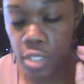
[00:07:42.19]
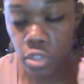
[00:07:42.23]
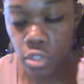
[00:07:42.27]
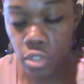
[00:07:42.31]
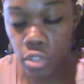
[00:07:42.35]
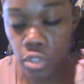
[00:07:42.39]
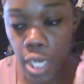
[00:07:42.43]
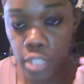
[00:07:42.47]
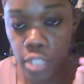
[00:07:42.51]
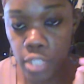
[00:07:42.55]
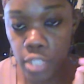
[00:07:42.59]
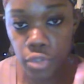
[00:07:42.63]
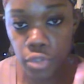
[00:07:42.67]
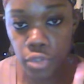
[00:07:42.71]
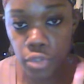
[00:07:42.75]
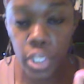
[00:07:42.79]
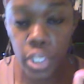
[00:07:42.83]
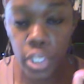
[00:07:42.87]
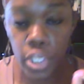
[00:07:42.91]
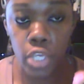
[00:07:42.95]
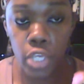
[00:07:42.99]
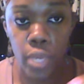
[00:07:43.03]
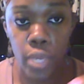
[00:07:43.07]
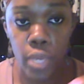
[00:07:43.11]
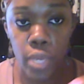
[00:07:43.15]
they'll try to
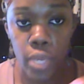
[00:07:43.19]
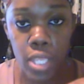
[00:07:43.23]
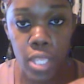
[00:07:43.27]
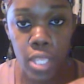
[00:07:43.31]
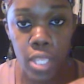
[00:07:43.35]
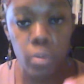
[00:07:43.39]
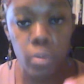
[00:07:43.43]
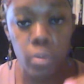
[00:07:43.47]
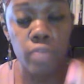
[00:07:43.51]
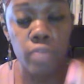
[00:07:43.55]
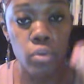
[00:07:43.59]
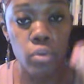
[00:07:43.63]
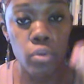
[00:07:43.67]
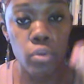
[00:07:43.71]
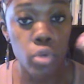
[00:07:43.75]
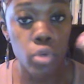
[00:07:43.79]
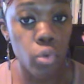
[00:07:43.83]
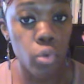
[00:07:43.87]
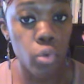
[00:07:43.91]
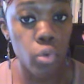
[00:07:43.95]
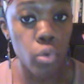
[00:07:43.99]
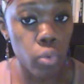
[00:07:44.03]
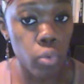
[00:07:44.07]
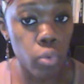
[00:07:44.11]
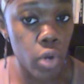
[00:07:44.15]
trick you and they'll give you the
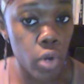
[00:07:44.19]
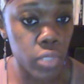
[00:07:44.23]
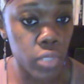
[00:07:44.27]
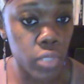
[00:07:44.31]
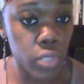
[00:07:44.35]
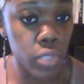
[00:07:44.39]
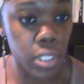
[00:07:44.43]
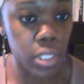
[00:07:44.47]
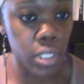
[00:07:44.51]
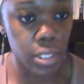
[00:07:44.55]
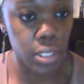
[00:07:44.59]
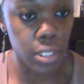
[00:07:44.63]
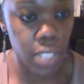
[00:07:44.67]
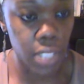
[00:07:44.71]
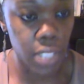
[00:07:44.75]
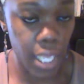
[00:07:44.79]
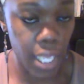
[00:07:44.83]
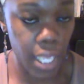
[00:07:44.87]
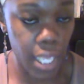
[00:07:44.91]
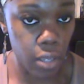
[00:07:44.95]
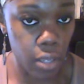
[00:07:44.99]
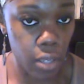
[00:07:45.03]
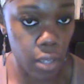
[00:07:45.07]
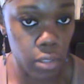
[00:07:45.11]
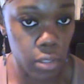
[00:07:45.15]
gross
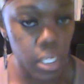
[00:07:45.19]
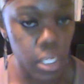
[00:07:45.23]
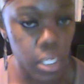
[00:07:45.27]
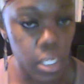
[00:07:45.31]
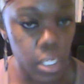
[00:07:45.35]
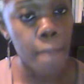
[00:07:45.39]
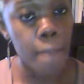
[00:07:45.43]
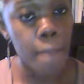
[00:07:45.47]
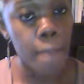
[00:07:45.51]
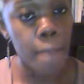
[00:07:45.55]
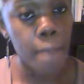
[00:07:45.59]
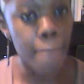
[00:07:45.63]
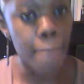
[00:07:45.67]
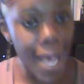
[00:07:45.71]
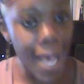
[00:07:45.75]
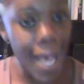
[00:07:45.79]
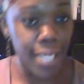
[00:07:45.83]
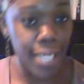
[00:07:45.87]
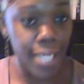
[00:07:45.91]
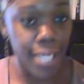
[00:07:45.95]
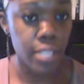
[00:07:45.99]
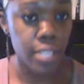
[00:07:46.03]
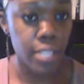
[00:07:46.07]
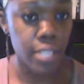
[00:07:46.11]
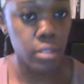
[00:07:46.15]
sales
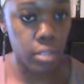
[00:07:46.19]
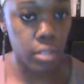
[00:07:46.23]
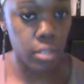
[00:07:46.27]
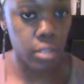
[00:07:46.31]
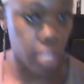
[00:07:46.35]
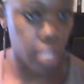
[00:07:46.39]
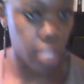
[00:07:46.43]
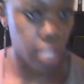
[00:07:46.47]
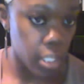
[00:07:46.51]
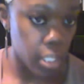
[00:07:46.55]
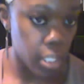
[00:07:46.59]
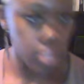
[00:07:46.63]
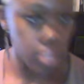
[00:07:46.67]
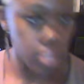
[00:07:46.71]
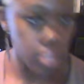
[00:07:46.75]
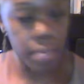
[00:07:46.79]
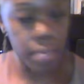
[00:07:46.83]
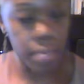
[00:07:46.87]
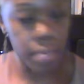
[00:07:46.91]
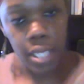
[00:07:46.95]
minus this,